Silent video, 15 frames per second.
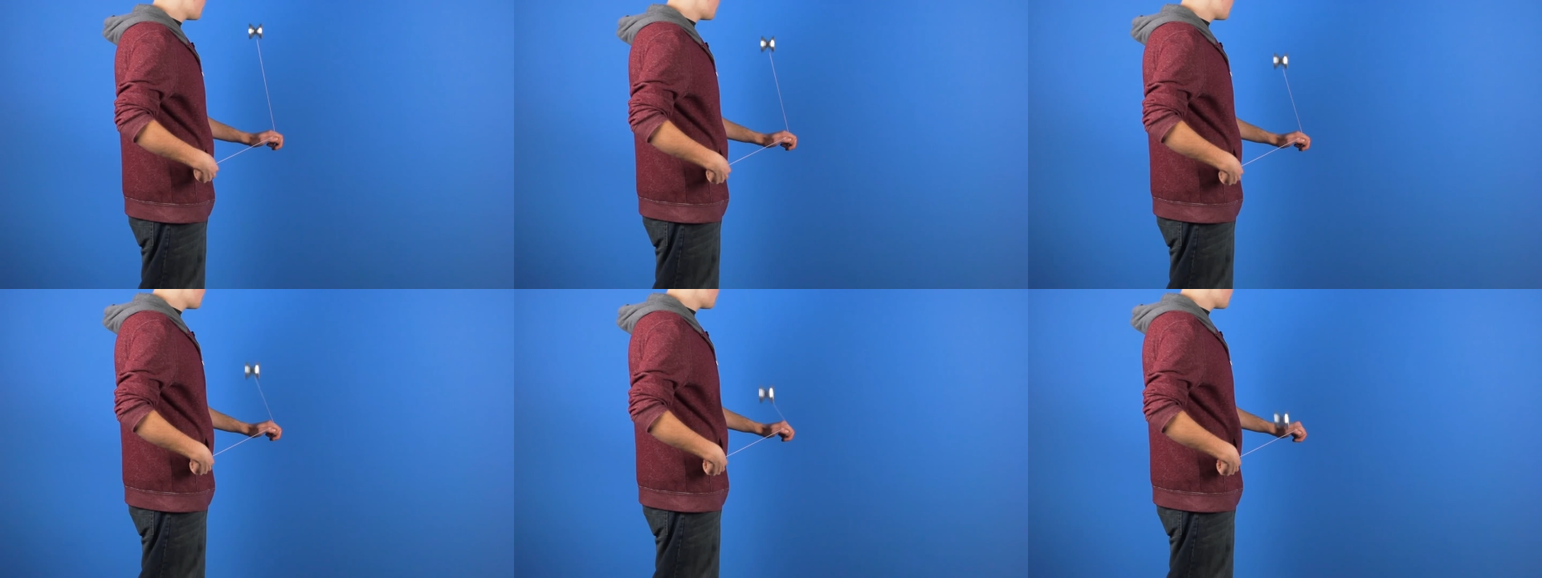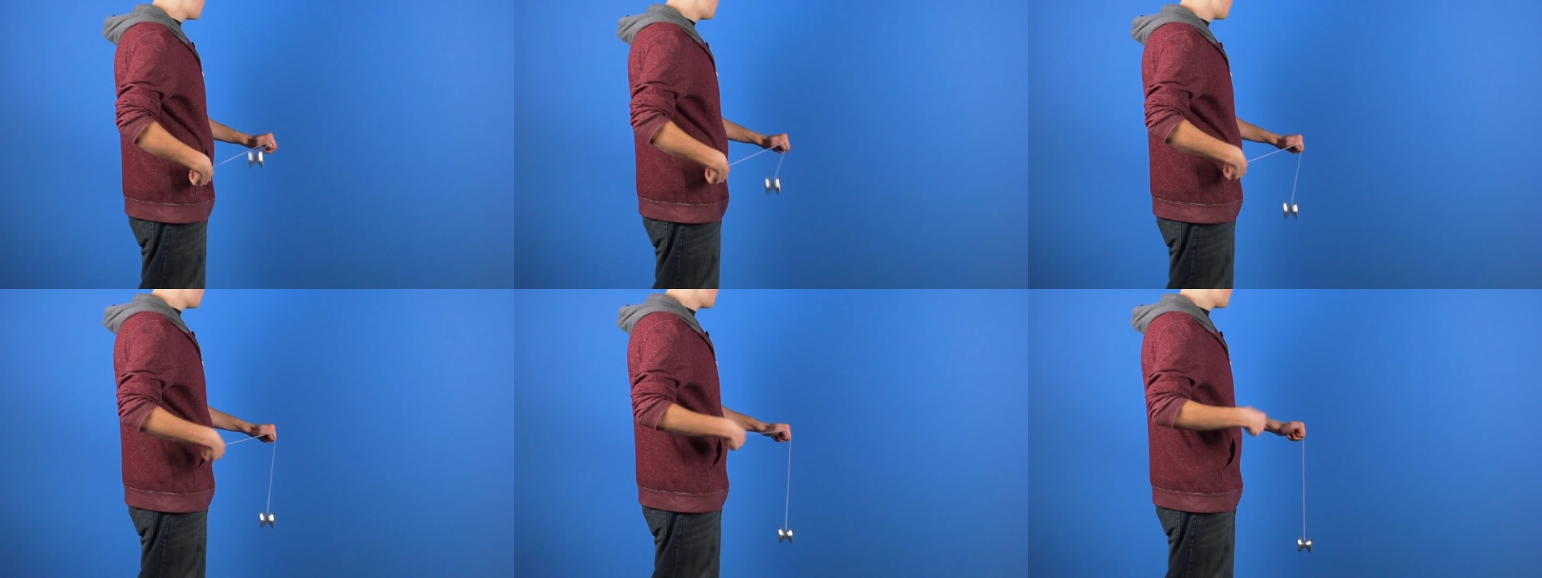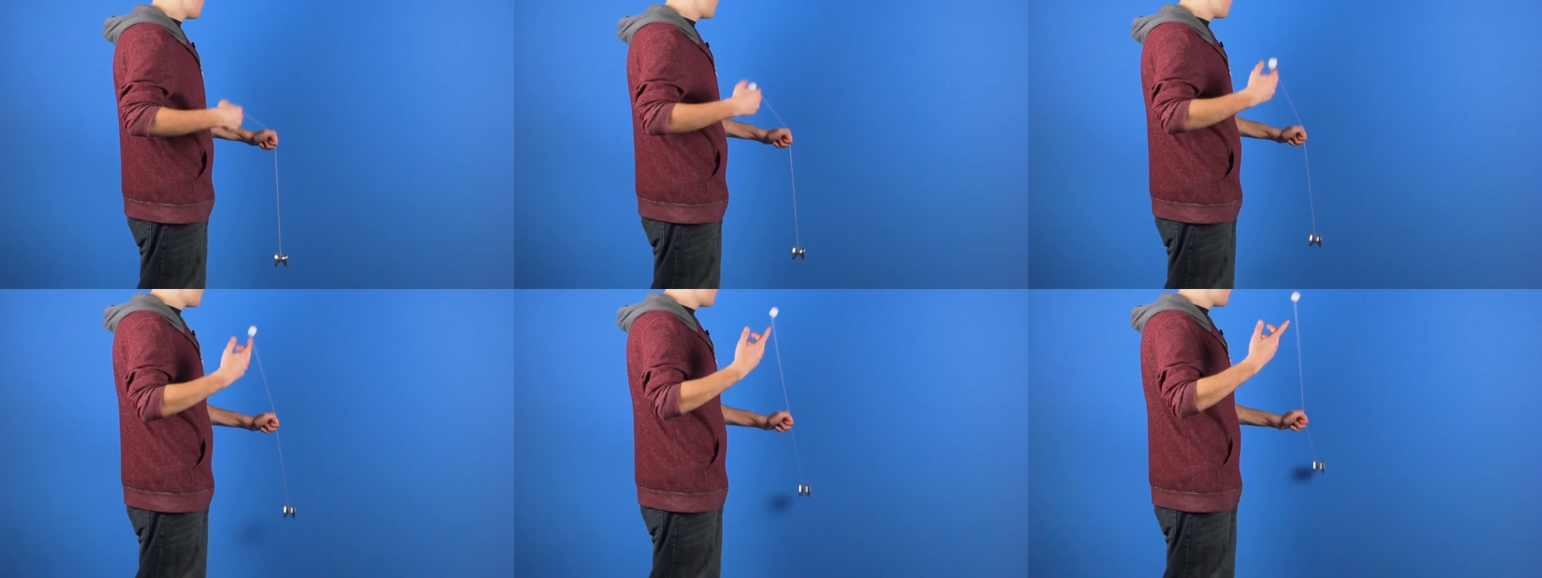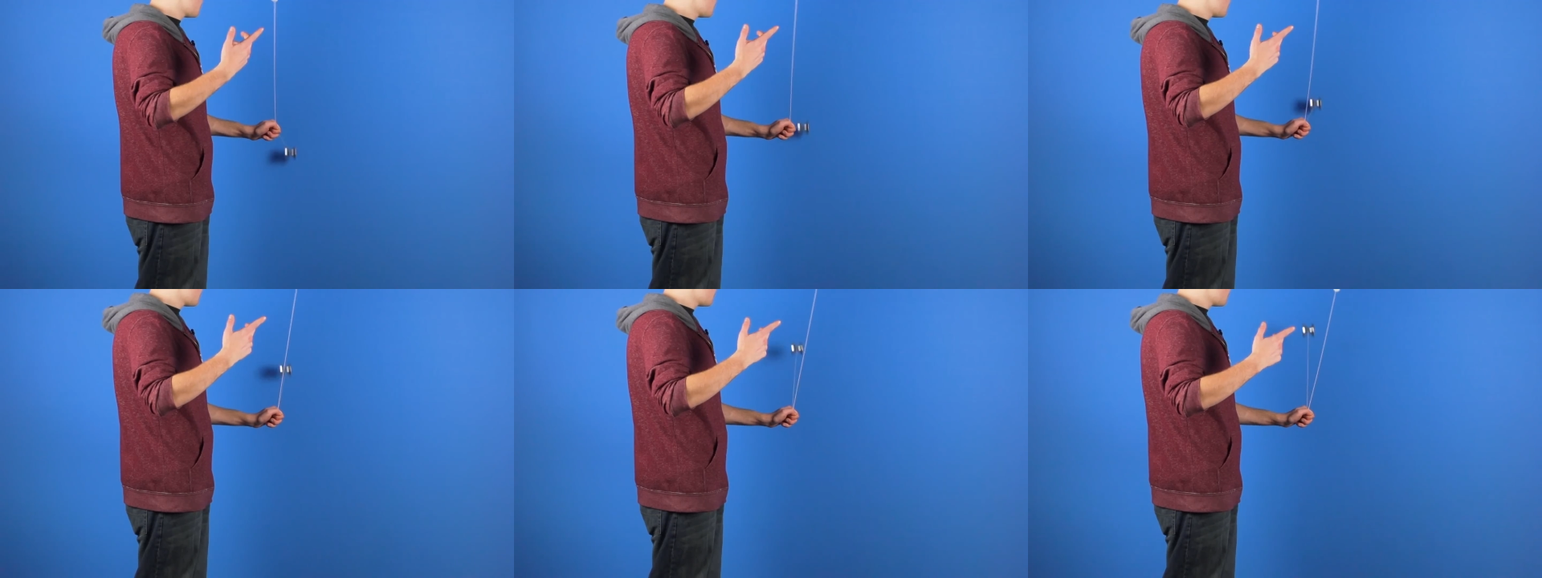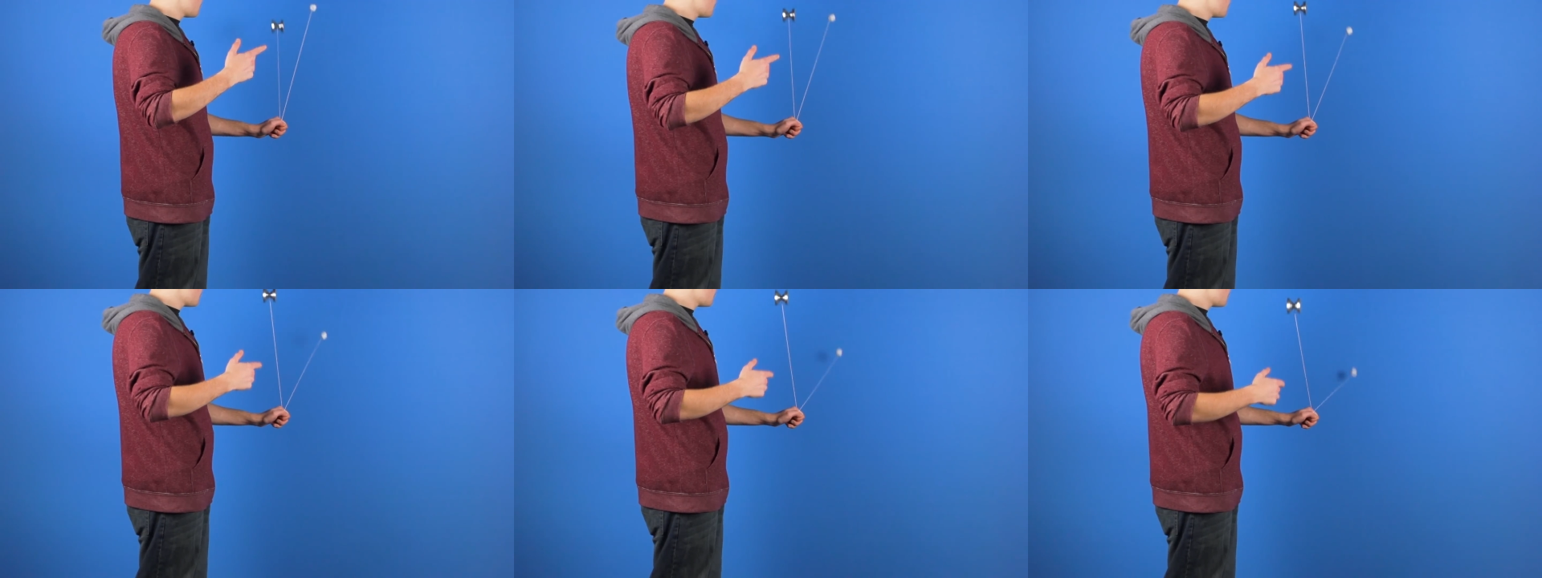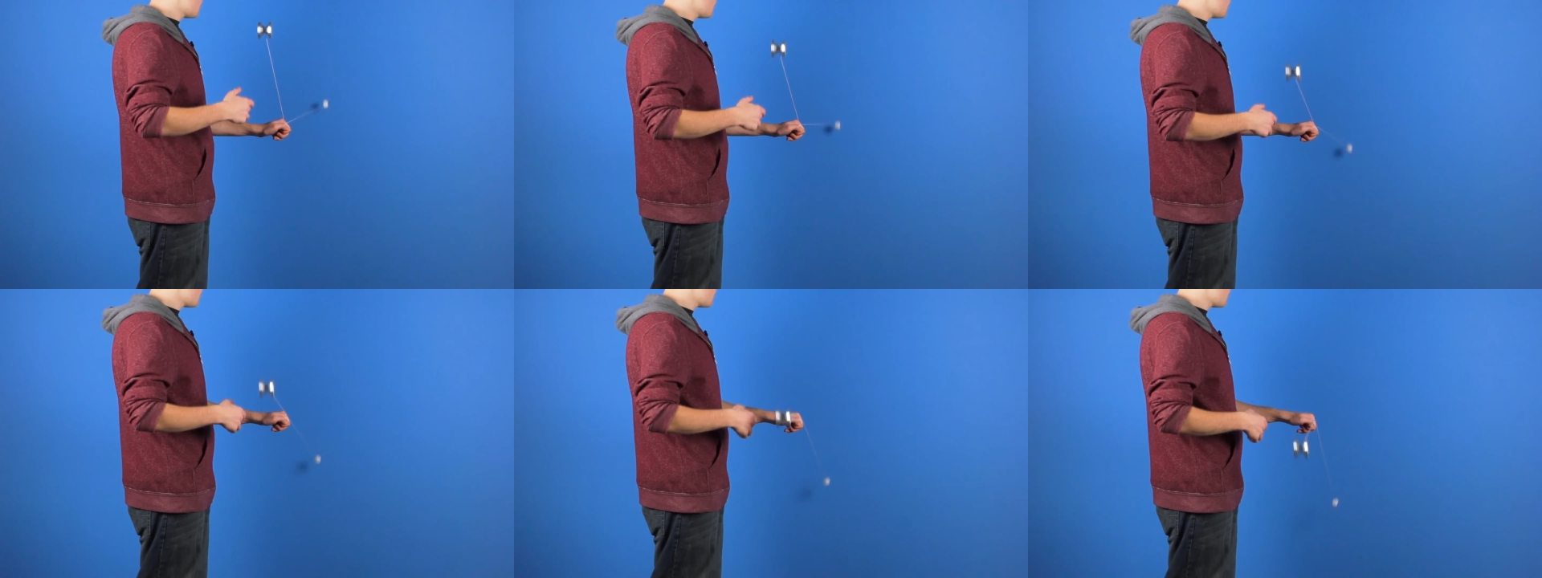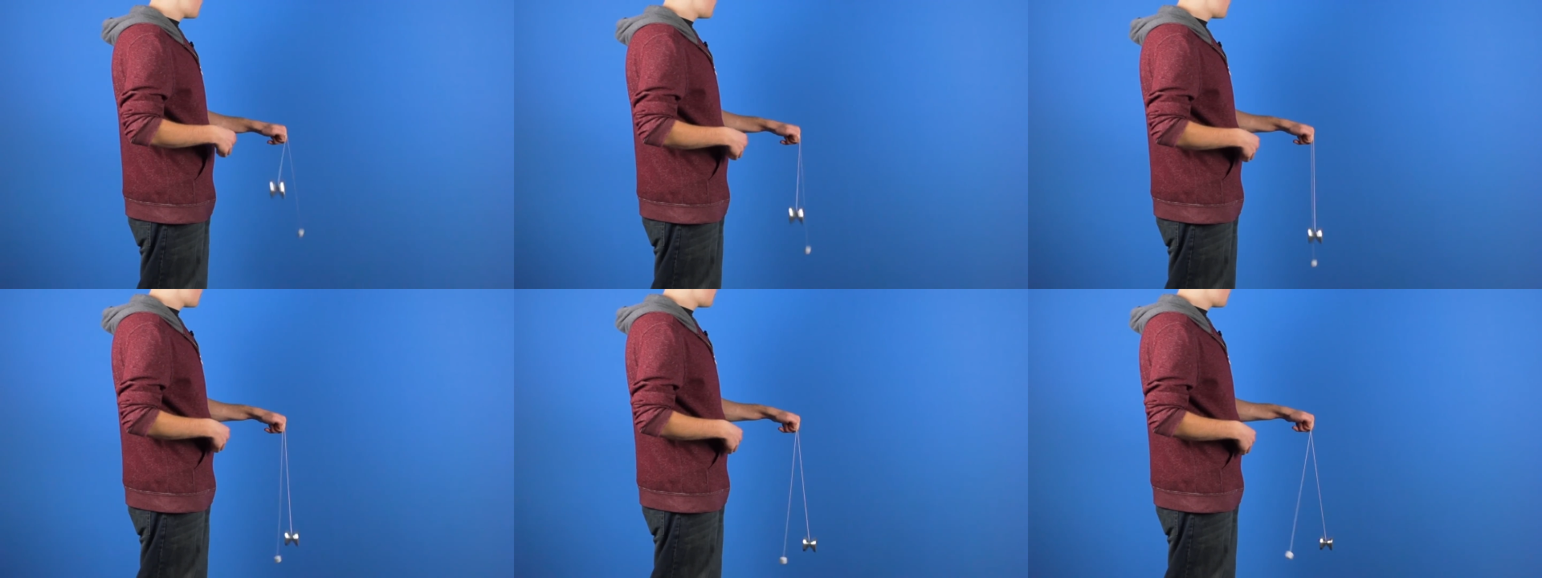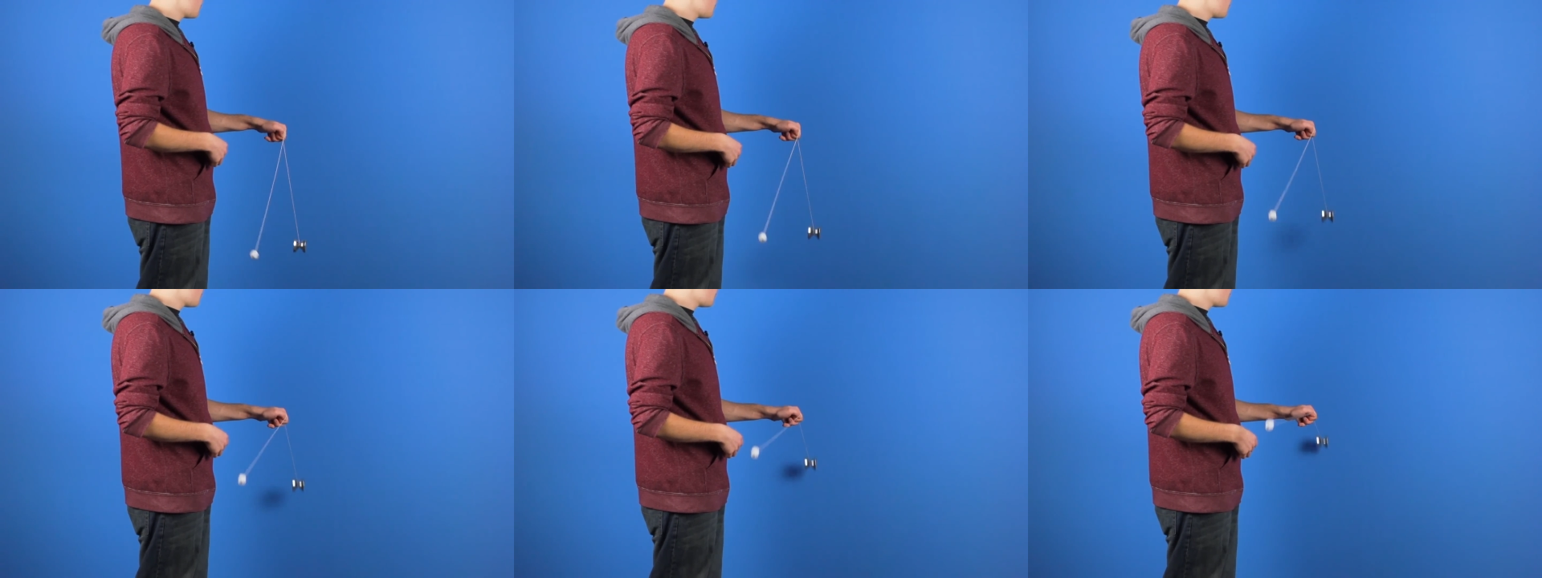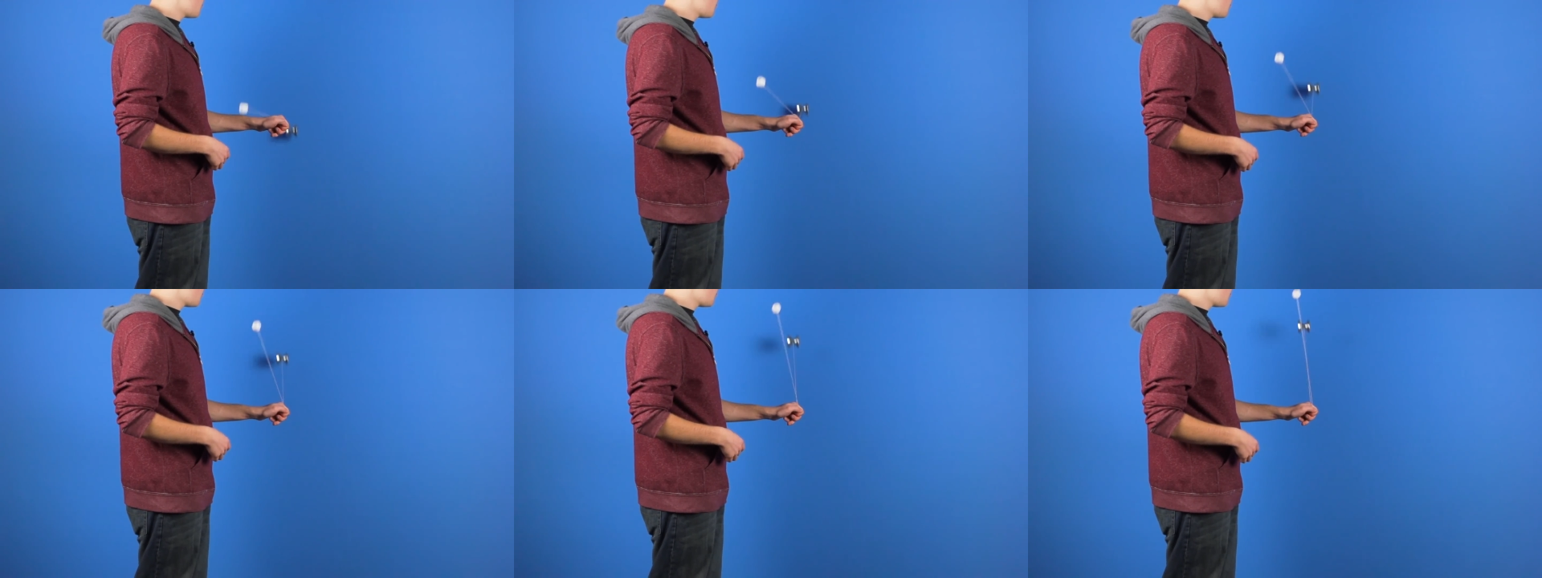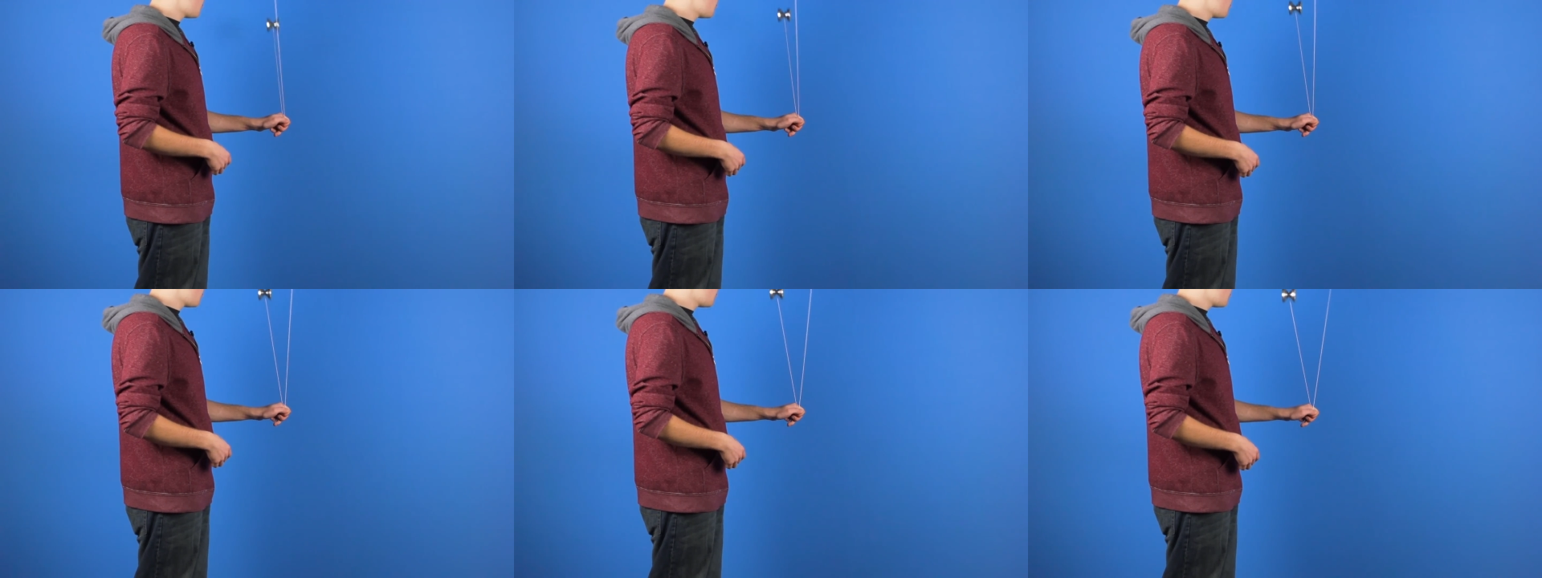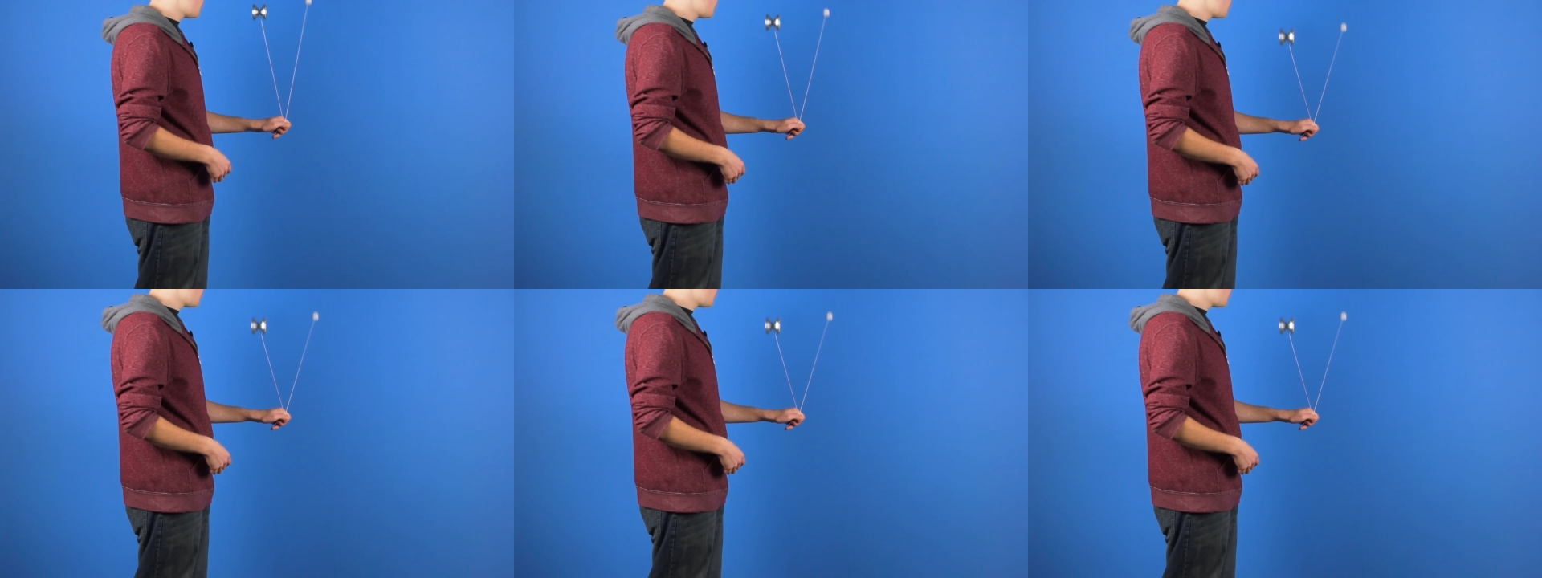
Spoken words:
[unreadable: no face in view]